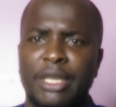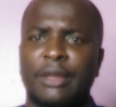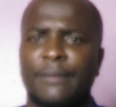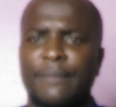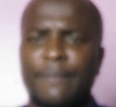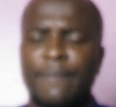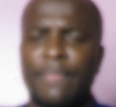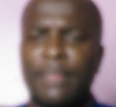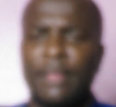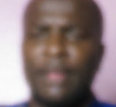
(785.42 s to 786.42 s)
me,
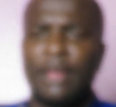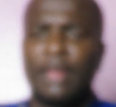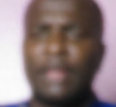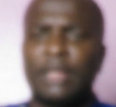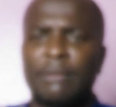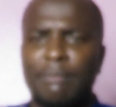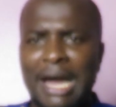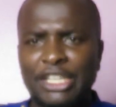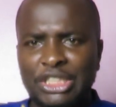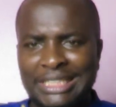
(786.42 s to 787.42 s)

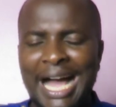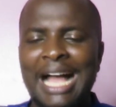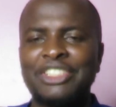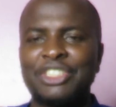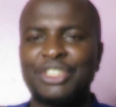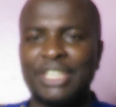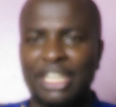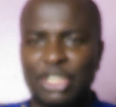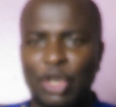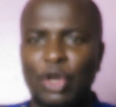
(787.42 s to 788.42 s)
my church
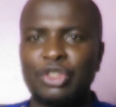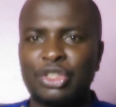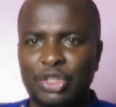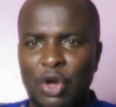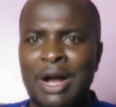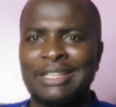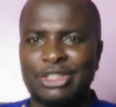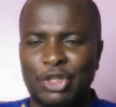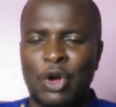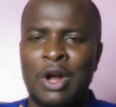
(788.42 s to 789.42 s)
shall grow stronger,
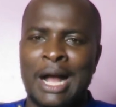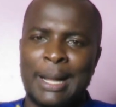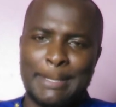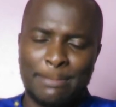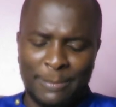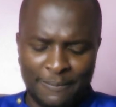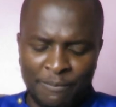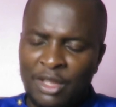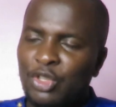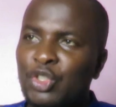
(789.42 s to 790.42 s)
stronger.
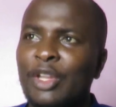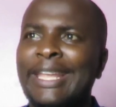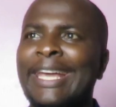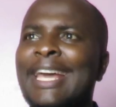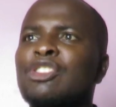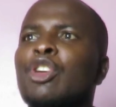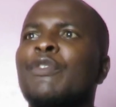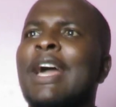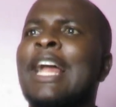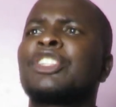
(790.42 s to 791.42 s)
So the gates
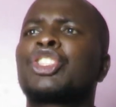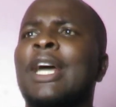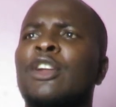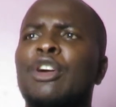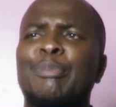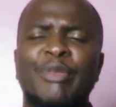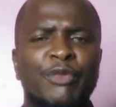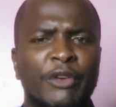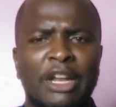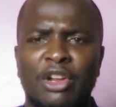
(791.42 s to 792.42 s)
of hell shall not
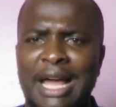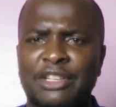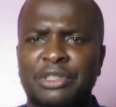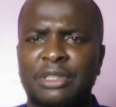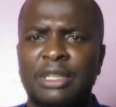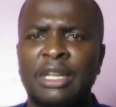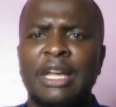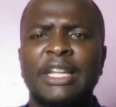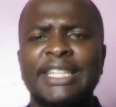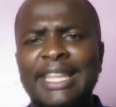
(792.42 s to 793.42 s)
prevail on us.
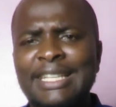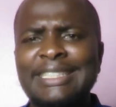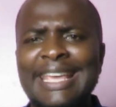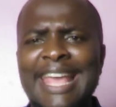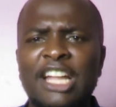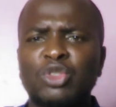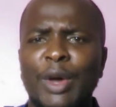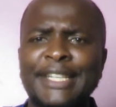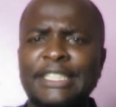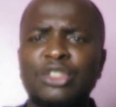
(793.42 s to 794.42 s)
This year,
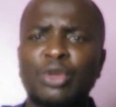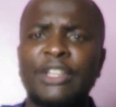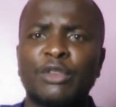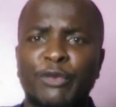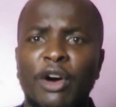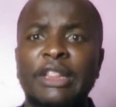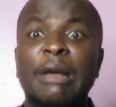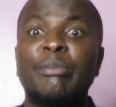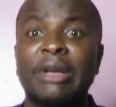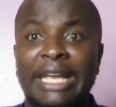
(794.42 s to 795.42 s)
2024,
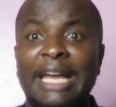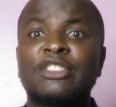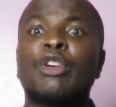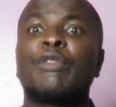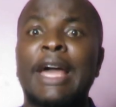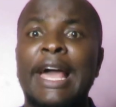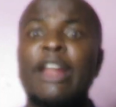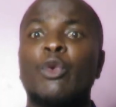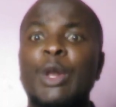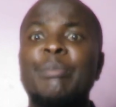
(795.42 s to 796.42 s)
the gates of
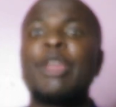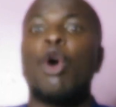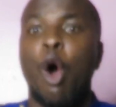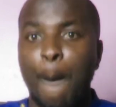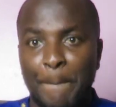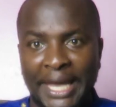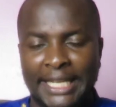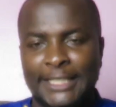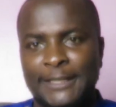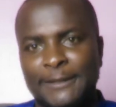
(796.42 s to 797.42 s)
hell will be
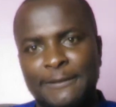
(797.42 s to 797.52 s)
open.